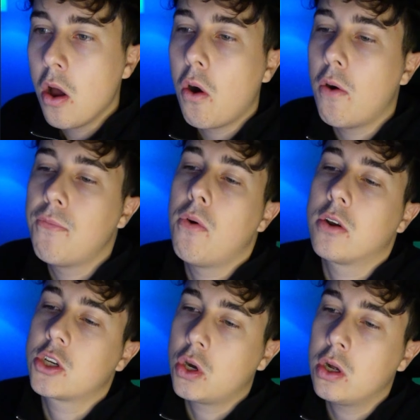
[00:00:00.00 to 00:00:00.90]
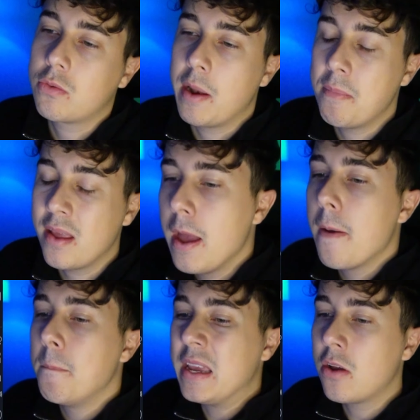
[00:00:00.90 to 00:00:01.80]
or for a short trade. But
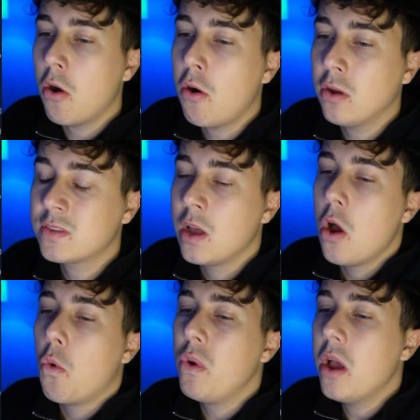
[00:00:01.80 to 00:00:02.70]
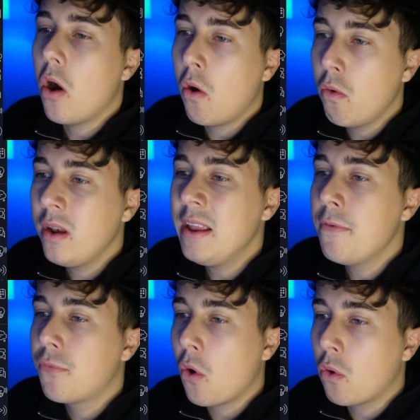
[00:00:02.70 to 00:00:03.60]
because we only
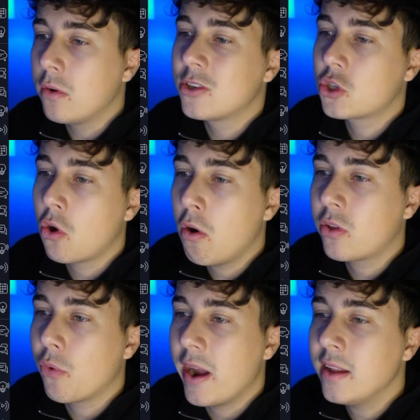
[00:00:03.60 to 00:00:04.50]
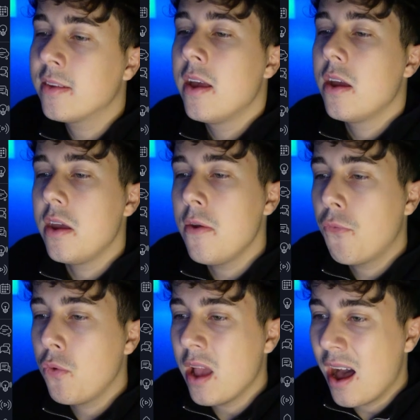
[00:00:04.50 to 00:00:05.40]
focus short trades if
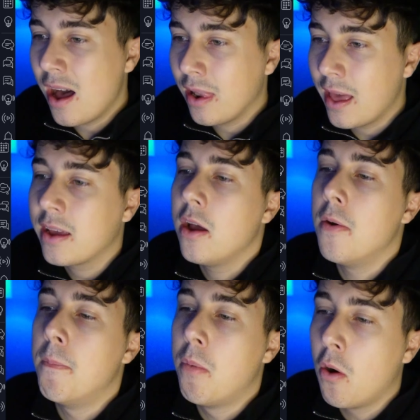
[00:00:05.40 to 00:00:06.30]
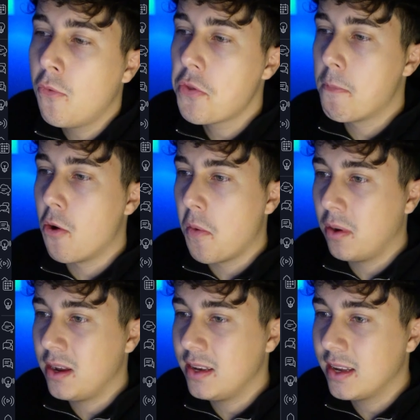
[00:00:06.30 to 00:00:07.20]
we are above the purple
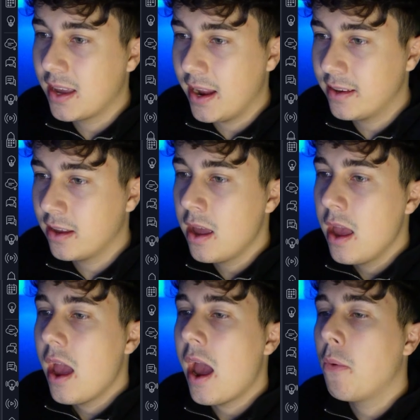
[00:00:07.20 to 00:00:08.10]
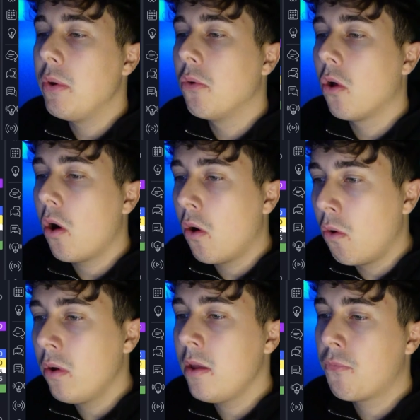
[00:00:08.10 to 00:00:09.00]
indicator, and we will
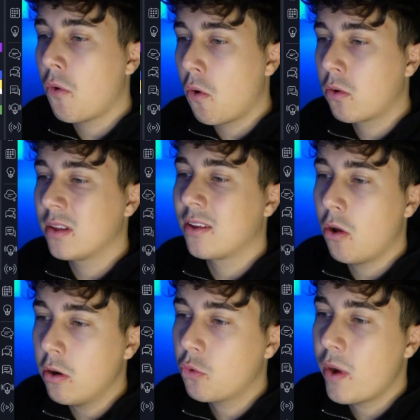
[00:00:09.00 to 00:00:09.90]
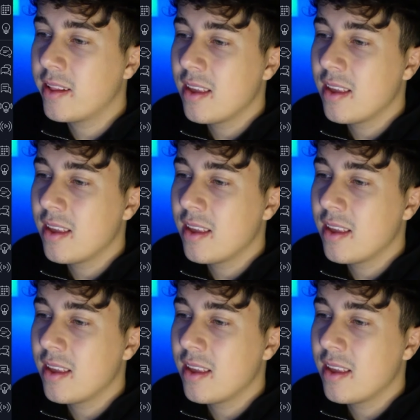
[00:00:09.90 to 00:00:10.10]
only focus long trades